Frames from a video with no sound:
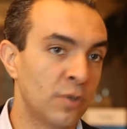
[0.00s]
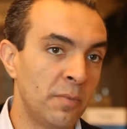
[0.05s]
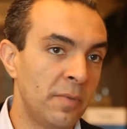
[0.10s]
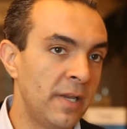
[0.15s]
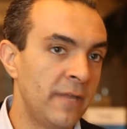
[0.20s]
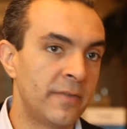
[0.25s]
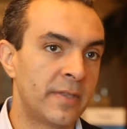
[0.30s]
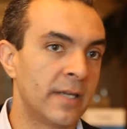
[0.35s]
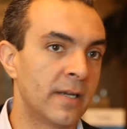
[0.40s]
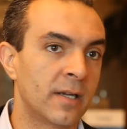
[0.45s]

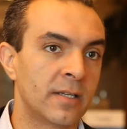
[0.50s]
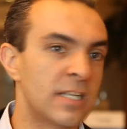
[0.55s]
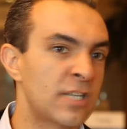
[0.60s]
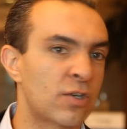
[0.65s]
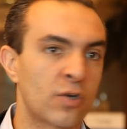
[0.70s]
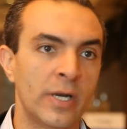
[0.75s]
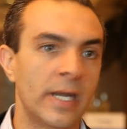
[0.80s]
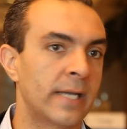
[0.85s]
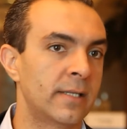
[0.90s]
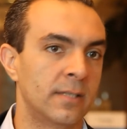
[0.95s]
believe they are
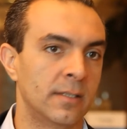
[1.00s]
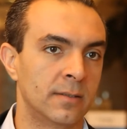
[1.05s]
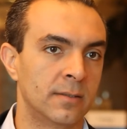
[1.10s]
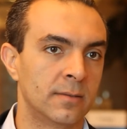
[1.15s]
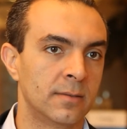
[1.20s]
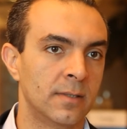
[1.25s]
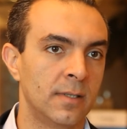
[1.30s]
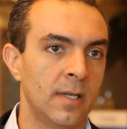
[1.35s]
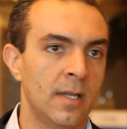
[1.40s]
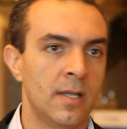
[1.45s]
disconnected.
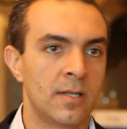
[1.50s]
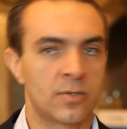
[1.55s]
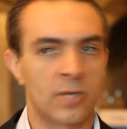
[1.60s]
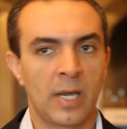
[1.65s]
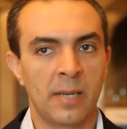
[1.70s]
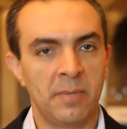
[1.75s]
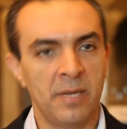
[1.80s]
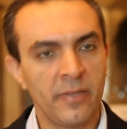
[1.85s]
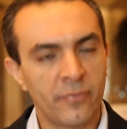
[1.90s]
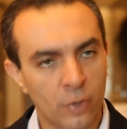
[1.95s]

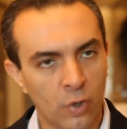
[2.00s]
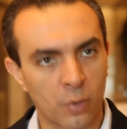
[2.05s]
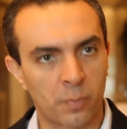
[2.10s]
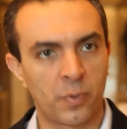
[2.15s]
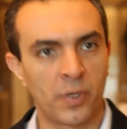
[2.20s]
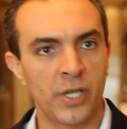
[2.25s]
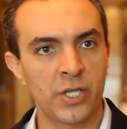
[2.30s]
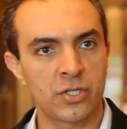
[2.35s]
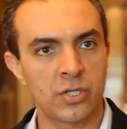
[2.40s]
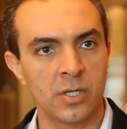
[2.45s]
So I believe
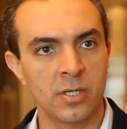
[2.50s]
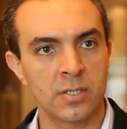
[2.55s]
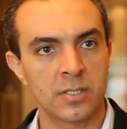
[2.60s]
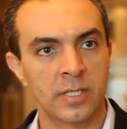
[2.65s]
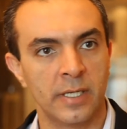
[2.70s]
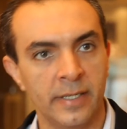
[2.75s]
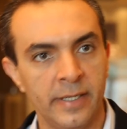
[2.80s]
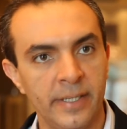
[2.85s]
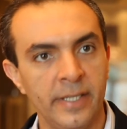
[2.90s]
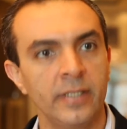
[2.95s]

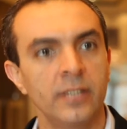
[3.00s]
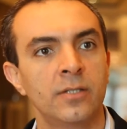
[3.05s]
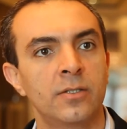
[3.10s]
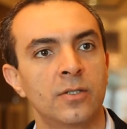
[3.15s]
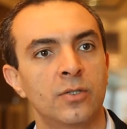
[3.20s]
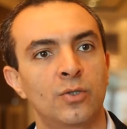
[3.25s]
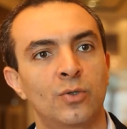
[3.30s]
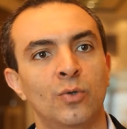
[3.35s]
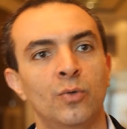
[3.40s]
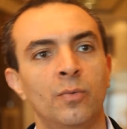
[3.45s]
corporations need
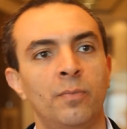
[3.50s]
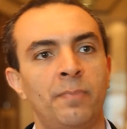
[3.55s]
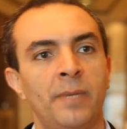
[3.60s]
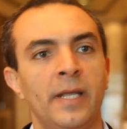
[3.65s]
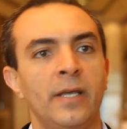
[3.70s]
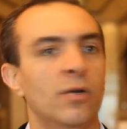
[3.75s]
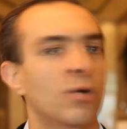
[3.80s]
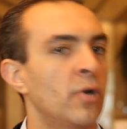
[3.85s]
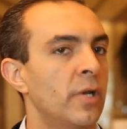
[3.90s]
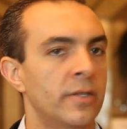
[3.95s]
to
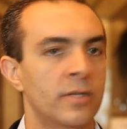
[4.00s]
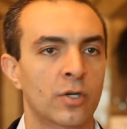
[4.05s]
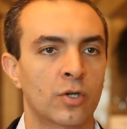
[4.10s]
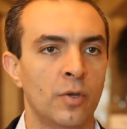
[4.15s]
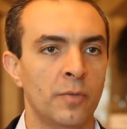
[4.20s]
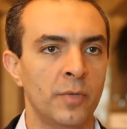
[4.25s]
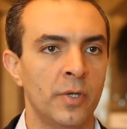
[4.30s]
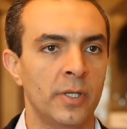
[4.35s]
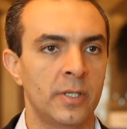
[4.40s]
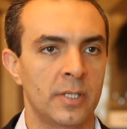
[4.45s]
play a role in the
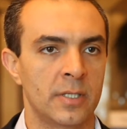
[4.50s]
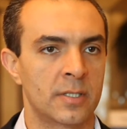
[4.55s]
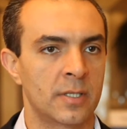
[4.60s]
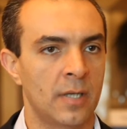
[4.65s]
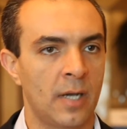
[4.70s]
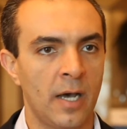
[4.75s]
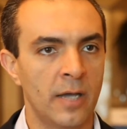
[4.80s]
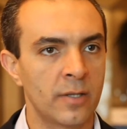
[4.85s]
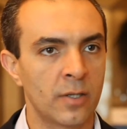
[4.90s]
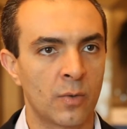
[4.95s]
communities.
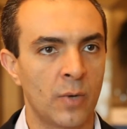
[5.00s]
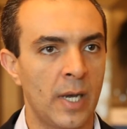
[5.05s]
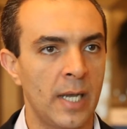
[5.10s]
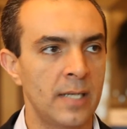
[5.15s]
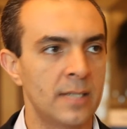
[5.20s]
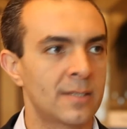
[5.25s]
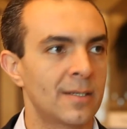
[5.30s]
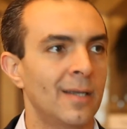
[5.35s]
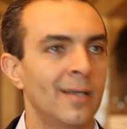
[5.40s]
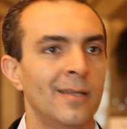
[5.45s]

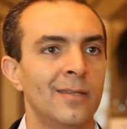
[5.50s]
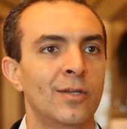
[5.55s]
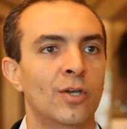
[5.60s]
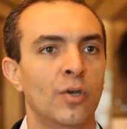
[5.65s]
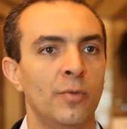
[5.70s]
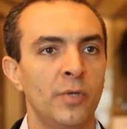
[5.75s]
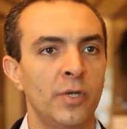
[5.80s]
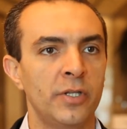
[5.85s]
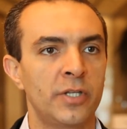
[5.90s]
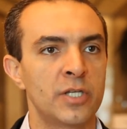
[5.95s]
Otherwise,
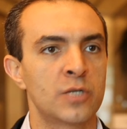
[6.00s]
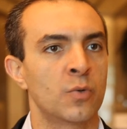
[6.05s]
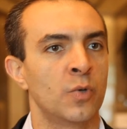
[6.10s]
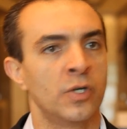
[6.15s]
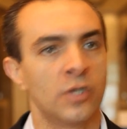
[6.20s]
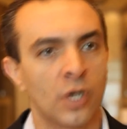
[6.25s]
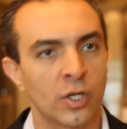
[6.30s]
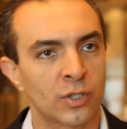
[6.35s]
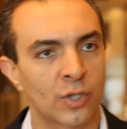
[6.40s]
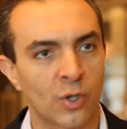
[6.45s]
the communities
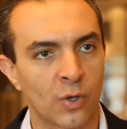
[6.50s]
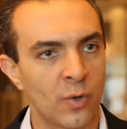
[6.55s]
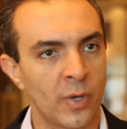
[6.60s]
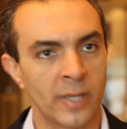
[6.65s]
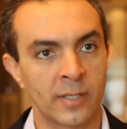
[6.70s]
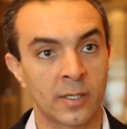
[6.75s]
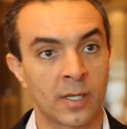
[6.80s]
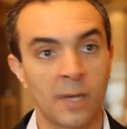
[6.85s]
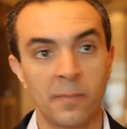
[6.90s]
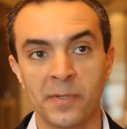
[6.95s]
will not
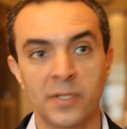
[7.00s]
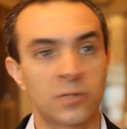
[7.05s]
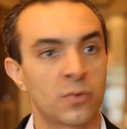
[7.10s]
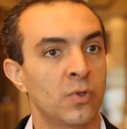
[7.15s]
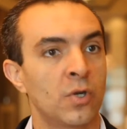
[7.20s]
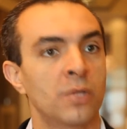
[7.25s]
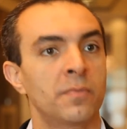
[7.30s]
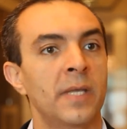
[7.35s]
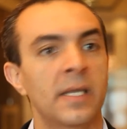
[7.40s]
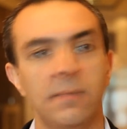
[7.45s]
grow and the
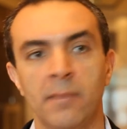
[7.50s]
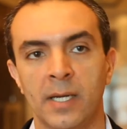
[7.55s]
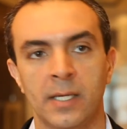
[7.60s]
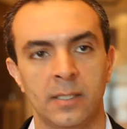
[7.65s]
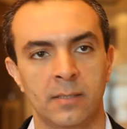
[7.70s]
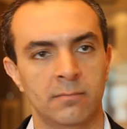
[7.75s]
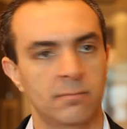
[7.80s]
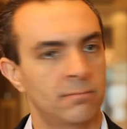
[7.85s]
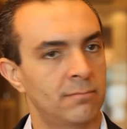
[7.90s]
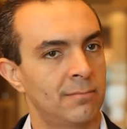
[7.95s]
companies will not make
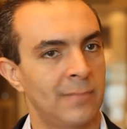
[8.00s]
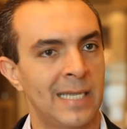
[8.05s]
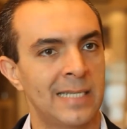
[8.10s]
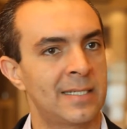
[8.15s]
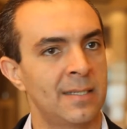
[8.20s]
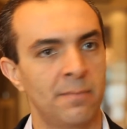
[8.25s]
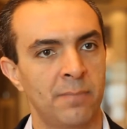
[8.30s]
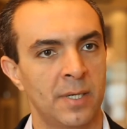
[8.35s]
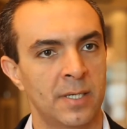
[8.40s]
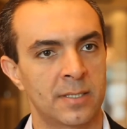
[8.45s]
money.
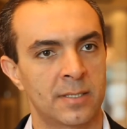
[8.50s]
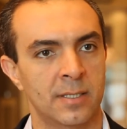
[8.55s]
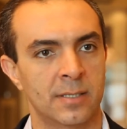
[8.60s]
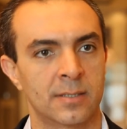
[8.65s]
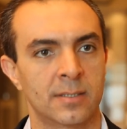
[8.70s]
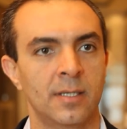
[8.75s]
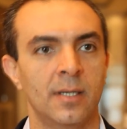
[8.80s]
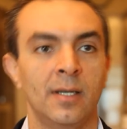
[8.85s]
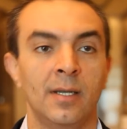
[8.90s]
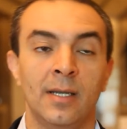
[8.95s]
As simple as
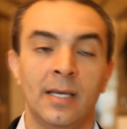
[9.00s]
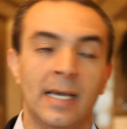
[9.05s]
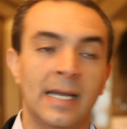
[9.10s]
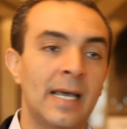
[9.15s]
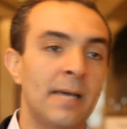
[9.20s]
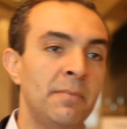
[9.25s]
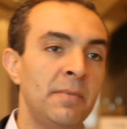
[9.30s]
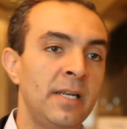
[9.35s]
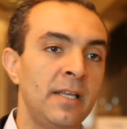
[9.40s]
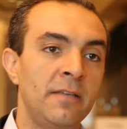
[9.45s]
this.
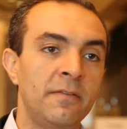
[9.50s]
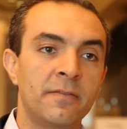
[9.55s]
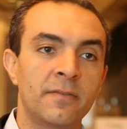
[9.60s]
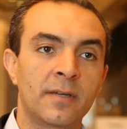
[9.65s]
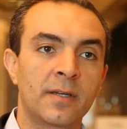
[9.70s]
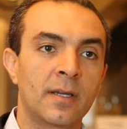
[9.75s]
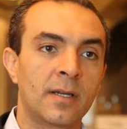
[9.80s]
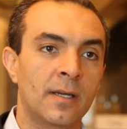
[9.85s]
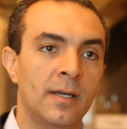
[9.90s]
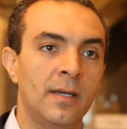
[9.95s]
And I believe